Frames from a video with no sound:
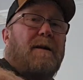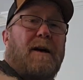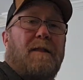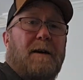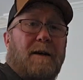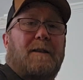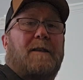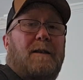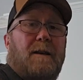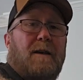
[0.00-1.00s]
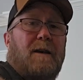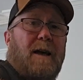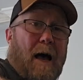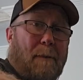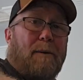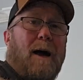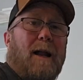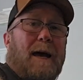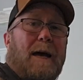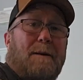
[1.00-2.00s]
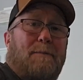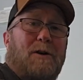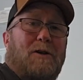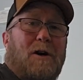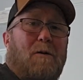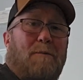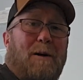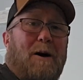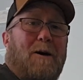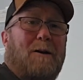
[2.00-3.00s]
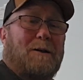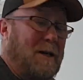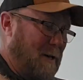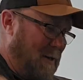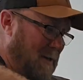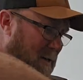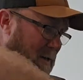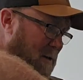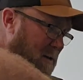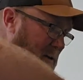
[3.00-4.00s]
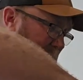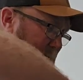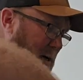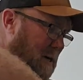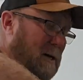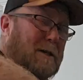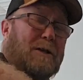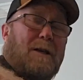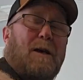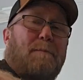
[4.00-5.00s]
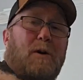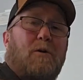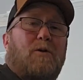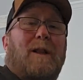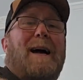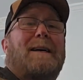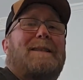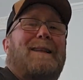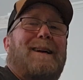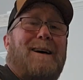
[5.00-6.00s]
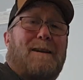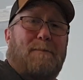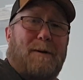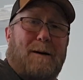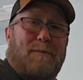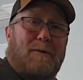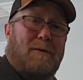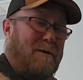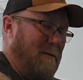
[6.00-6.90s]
Now this, I'll probably have to put you on pause because Pooch likes a lot of pepper,